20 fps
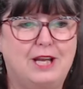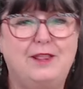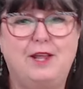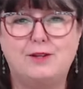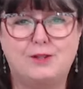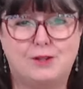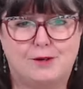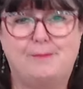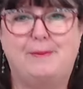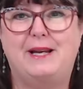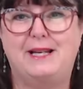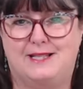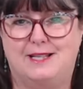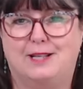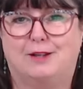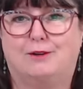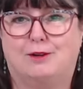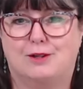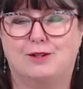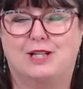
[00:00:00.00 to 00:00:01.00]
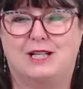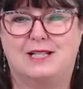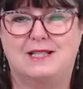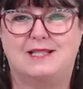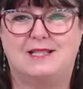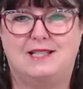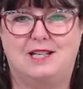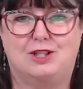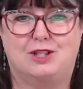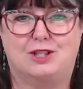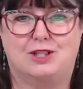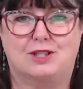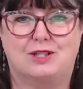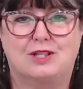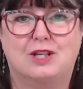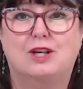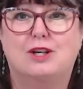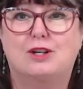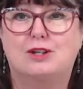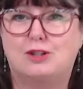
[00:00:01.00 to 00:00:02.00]
Those are basic crochet stitches,
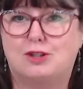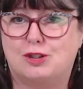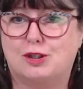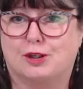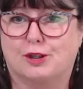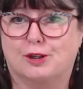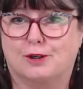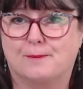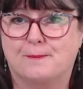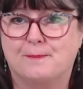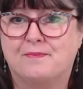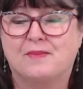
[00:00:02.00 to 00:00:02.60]
sure.